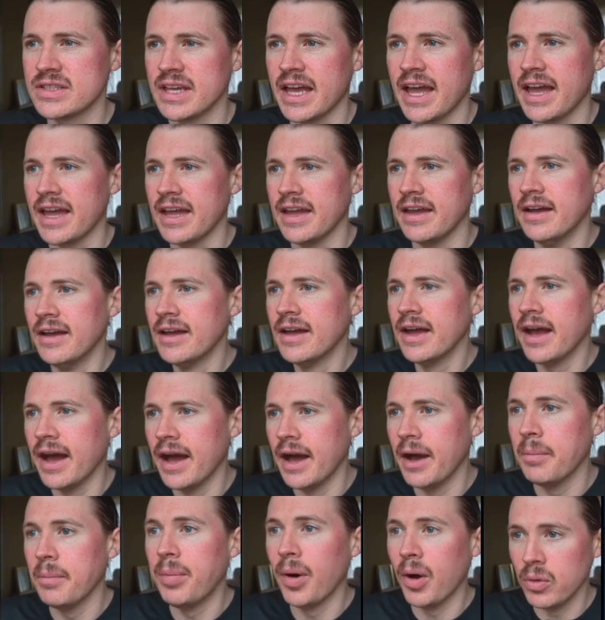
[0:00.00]
a
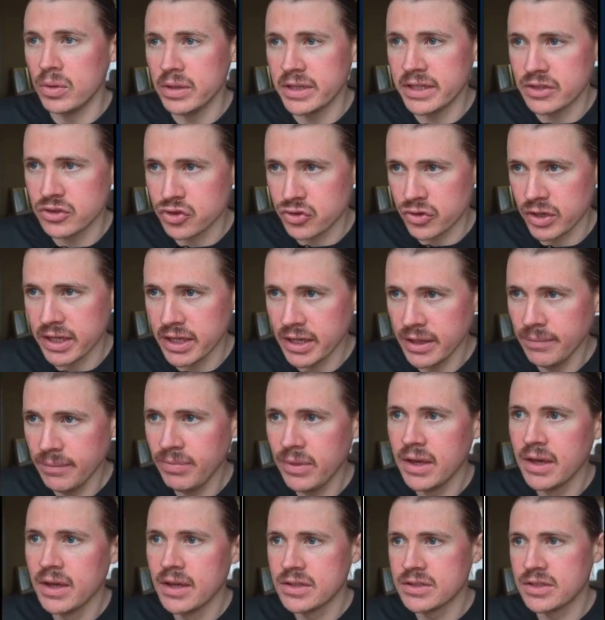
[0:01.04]
polling trigger,
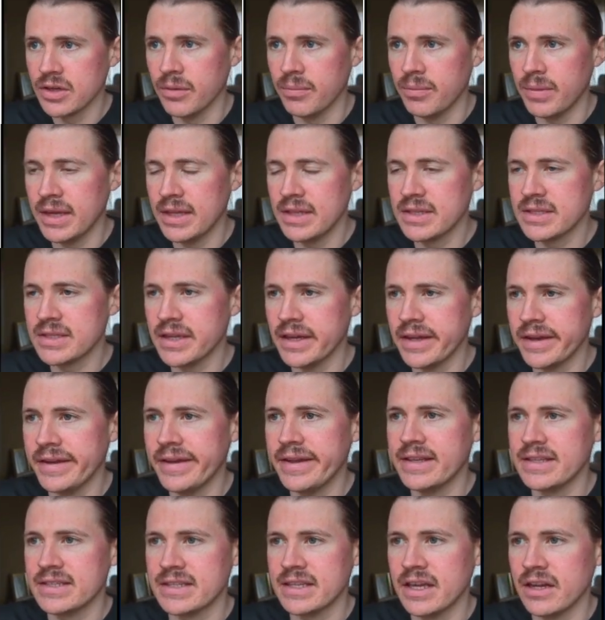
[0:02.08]
so it means that
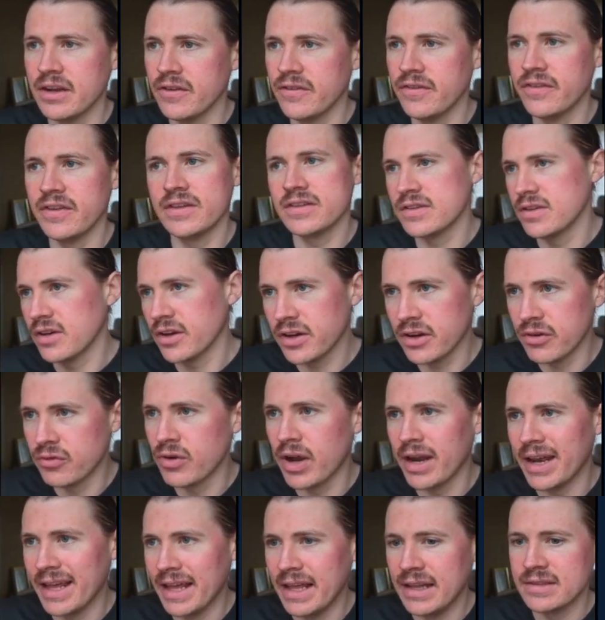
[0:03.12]
instead of it's not going to
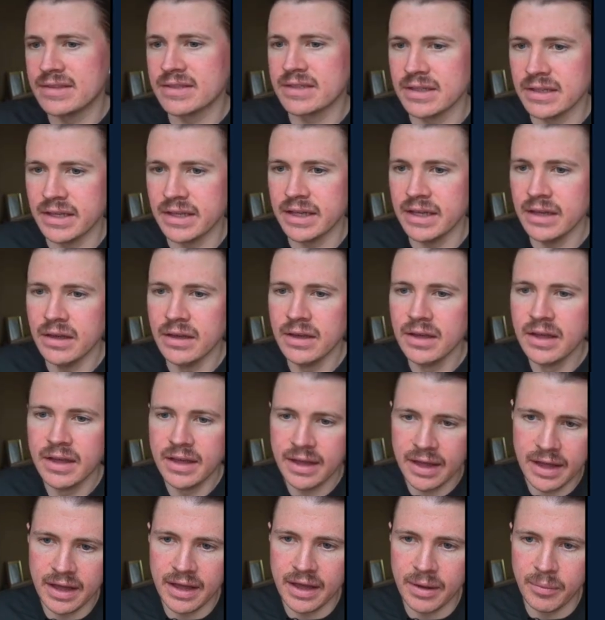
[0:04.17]
run instantly,
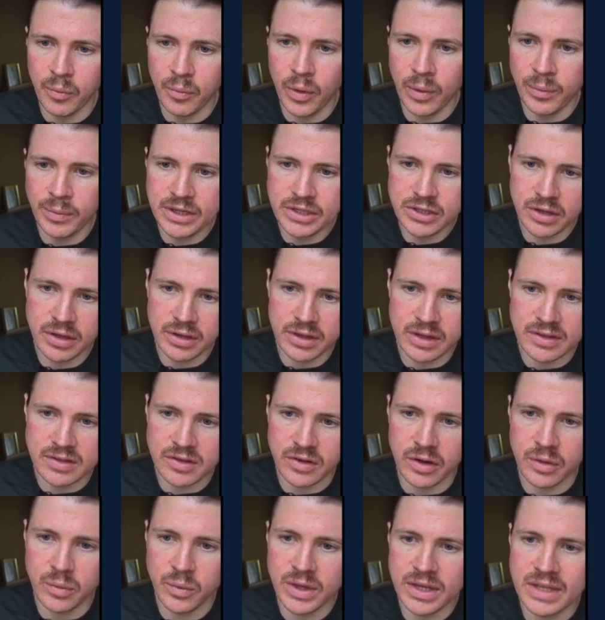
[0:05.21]
when we turn this
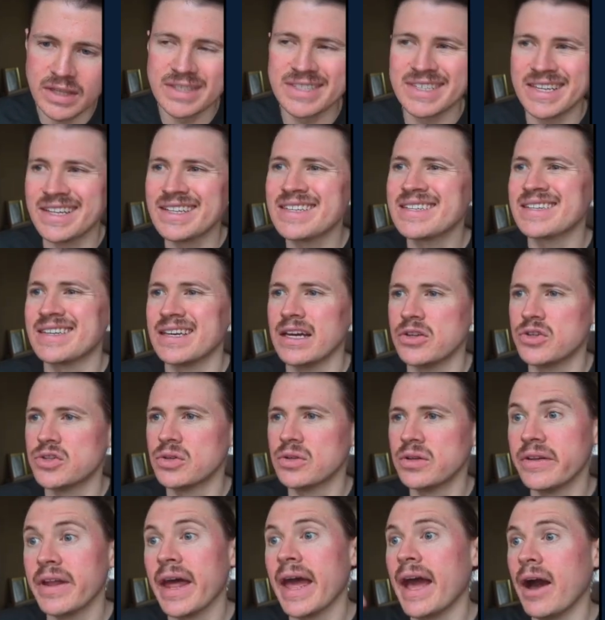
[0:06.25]
on, we can set a
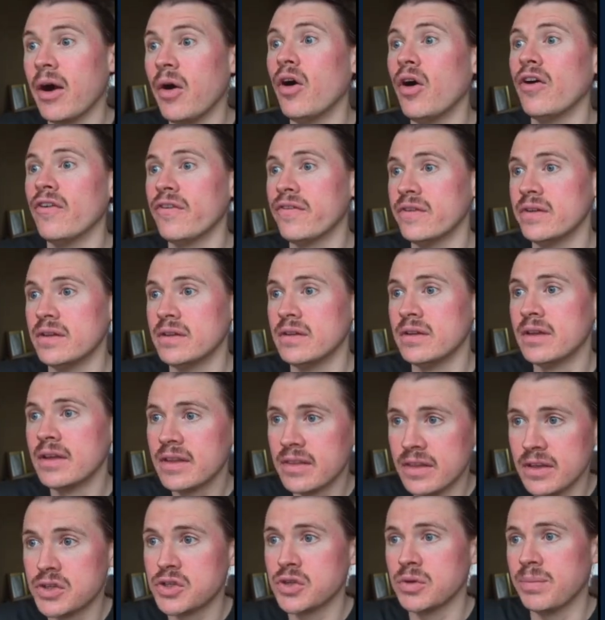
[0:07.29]
schedule at how often
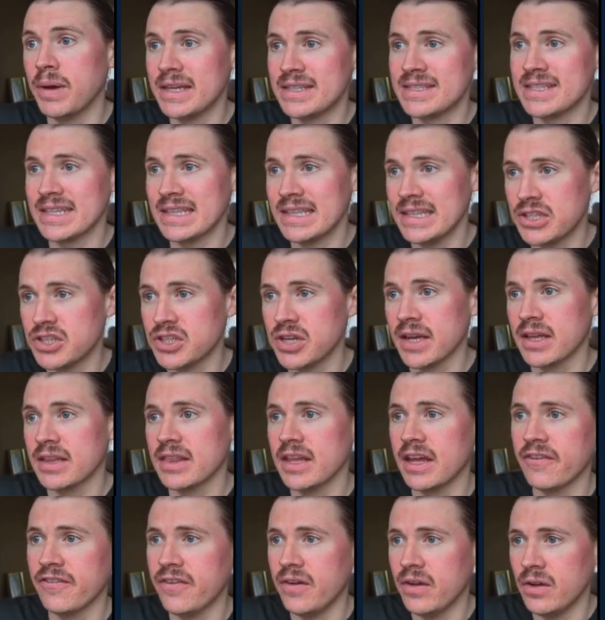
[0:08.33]
this should basically check
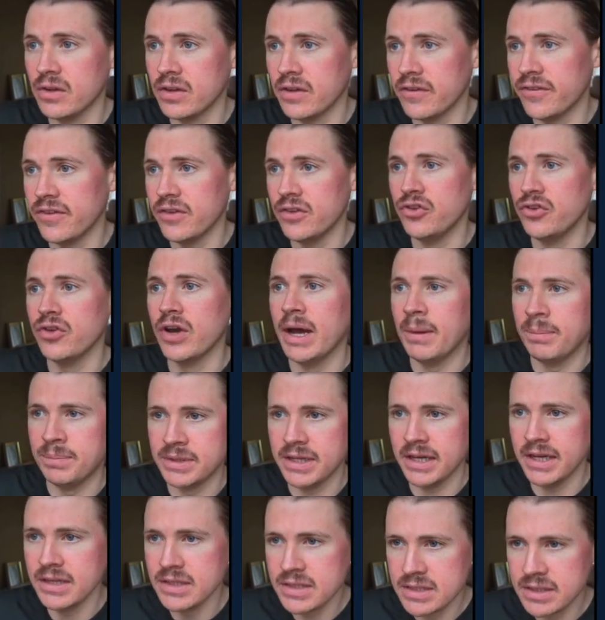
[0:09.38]
that folder for new
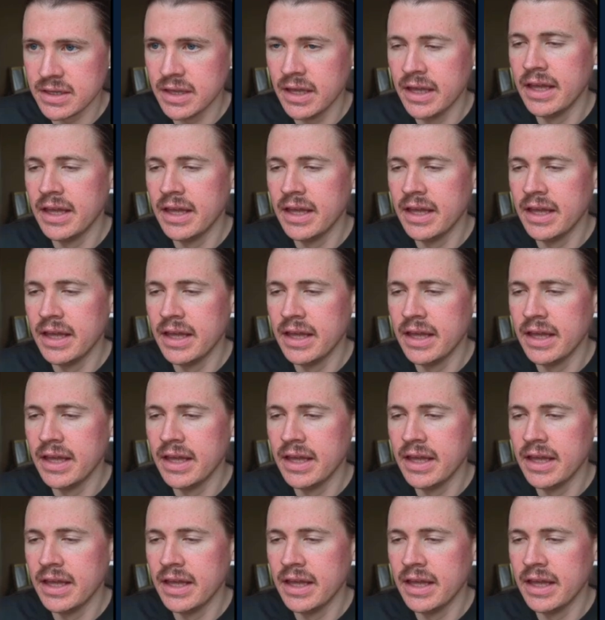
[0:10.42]
updates.